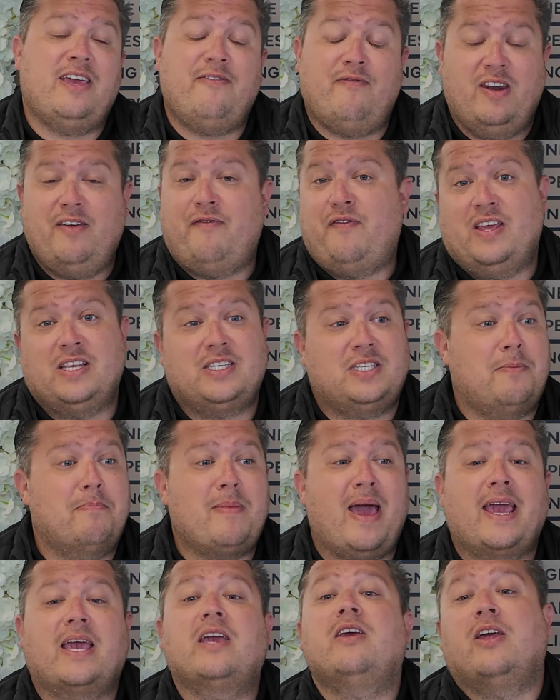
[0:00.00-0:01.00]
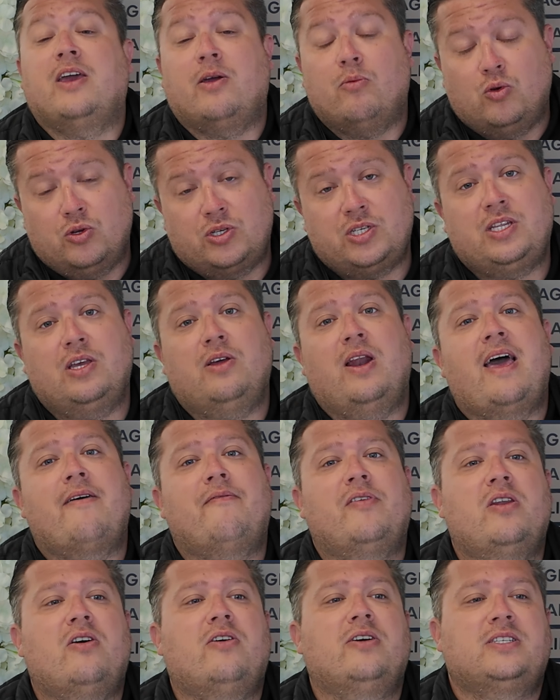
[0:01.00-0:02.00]
Even if it's immaculate, it will still
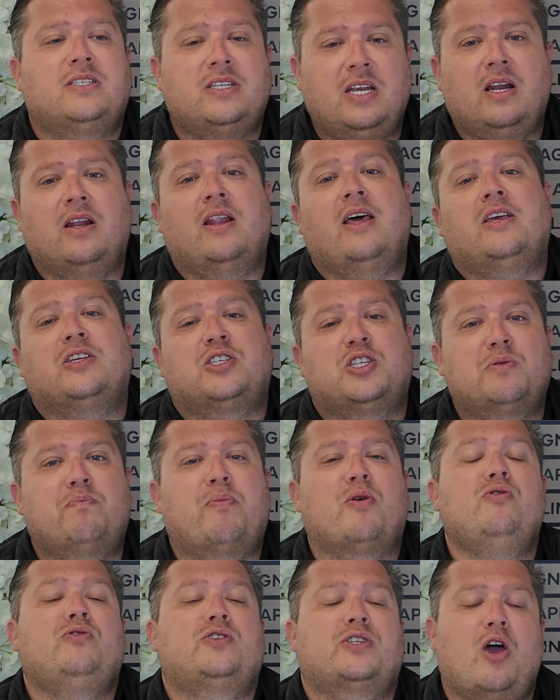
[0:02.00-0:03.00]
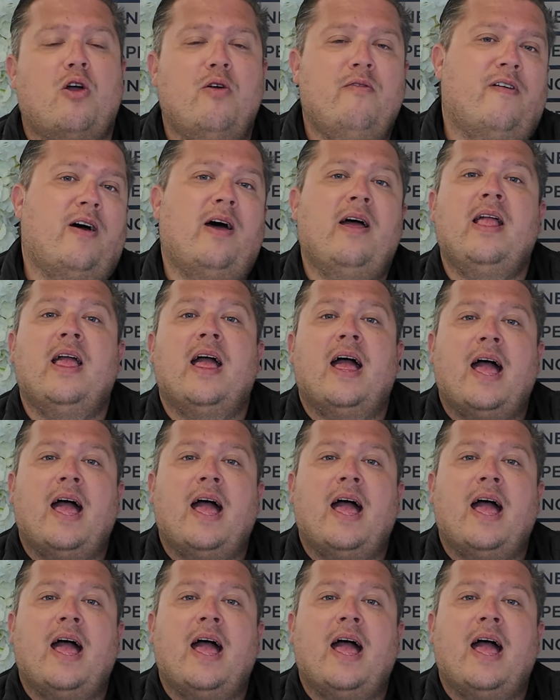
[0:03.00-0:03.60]
have a nice little spruce over.